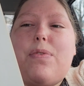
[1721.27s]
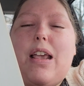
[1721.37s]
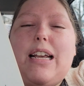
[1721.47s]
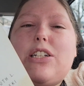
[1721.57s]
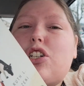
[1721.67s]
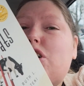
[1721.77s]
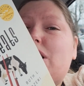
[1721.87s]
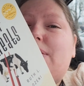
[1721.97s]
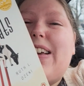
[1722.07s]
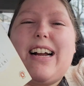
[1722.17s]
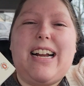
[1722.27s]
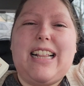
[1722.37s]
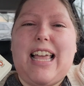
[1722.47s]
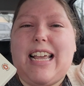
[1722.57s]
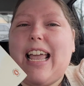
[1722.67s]
it's just very
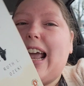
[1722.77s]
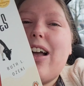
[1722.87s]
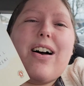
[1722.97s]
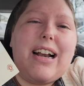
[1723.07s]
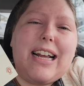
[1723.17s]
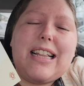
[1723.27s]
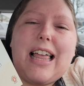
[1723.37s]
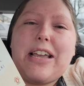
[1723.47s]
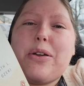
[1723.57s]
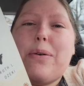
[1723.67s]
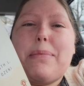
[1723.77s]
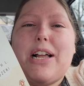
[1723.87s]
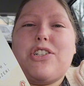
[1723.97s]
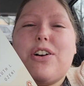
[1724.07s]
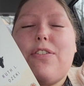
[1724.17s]
like chaotic, like you
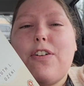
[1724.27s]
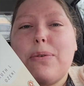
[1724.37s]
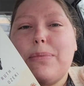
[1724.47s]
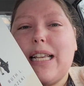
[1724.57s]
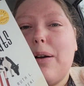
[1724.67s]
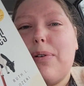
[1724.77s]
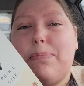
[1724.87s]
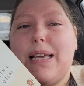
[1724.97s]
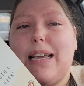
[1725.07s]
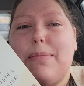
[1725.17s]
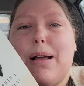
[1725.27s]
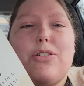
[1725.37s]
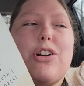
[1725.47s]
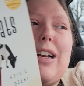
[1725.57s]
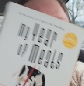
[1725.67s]
imagine a film set would be, about
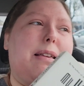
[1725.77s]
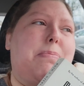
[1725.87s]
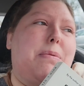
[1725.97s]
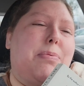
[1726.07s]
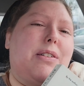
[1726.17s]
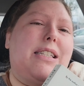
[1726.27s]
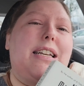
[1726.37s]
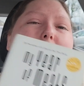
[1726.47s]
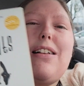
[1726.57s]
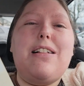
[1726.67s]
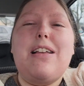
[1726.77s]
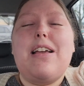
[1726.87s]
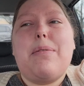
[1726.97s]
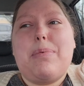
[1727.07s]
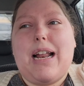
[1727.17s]
trying to keep people still
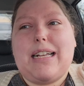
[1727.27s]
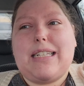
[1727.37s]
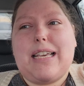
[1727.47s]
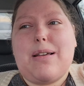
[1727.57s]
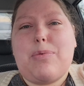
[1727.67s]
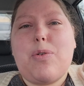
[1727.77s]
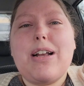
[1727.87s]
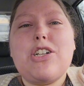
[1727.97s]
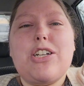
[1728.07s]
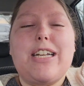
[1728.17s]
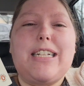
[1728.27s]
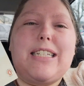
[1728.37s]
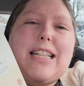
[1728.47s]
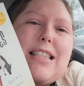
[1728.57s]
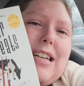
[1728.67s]
but asking them questions
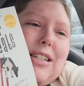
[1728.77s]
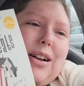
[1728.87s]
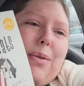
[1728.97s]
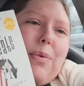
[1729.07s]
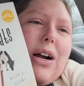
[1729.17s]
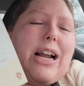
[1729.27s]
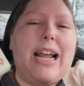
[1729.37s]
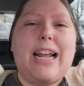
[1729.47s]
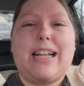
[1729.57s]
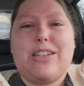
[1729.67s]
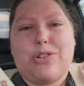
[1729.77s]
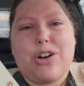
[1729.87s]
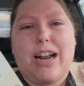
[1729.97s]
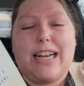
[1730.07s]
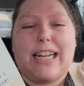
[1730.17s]
and things aren't working and they're
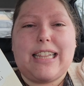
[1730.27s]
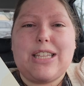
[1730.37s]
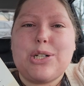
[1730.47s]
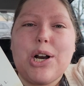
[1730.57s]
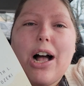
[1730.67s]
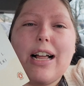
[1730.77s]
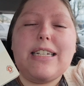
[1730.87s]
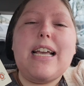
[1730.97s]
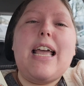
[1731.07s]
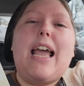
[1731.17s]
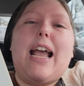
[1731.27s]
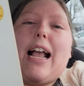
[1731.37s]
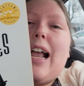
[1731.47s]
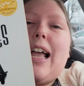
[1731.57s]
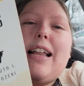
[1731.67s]
trying to get the shot.
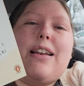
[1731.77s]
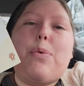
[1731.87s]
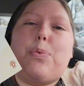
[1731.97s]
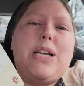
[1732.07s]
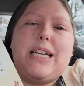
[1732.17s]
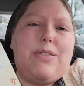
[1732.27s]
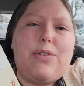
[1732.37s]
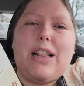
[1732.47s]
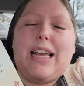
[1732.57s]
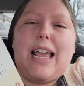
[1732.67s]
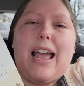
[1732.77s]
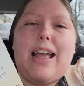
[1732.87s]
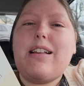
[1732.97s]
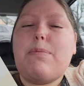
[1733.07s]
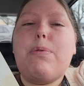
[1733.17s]
And we didn't really get
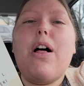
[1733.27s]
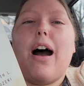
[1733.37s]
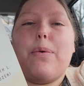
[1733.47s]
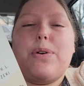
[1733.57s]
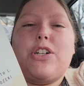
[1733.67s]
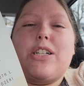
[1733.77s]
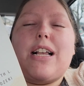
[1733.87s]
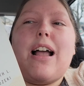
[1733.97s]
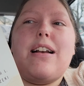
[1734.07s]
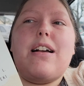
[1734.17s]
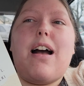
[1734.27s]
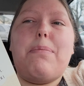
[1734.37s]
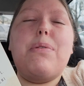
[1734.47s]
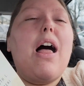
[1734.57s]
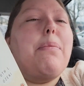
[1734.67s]
any plot. We just kind of got
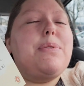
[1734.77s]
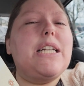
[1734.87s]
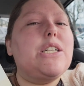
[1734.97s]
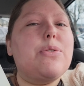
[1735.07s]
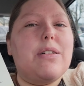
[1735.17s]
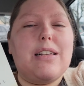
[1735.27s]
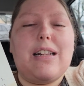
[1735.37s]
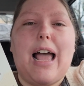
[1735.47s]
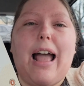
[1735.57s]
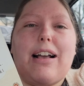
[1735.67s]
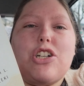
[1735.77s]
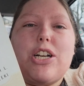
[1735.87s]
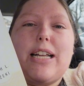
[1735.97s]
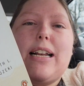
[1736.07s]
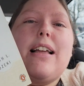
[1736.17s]
plopped into a little
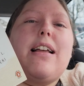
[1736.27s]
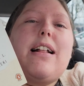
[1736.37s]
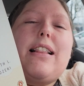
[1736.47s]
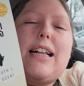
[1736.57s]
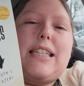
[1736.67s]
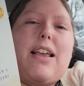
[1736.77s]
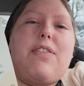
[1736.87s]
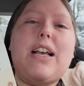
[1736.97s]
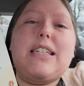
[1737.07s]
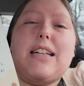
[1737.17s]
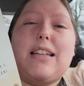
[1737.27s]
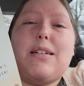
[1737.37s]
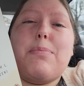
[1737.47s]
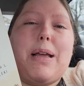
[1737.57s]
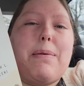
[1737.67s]
action that's giving us a
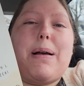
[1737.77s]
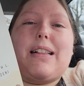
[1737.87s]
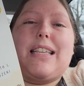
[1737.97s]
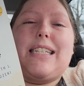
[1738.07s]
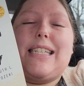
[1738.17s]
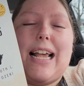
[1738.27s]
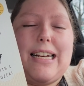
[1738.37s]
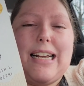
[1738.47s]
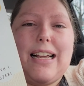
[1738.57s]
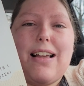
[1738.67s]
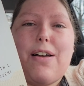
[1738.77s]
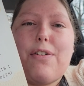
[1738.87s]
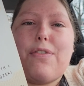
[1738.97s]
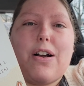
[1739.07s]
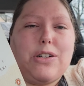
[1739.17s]
little bit about the setting
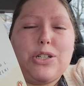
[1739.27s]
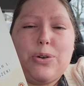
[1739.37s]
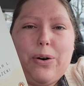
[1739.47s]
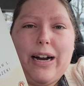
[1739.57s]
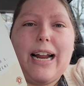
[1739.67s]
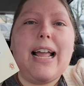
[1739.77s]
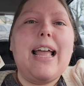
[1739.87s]
of our story,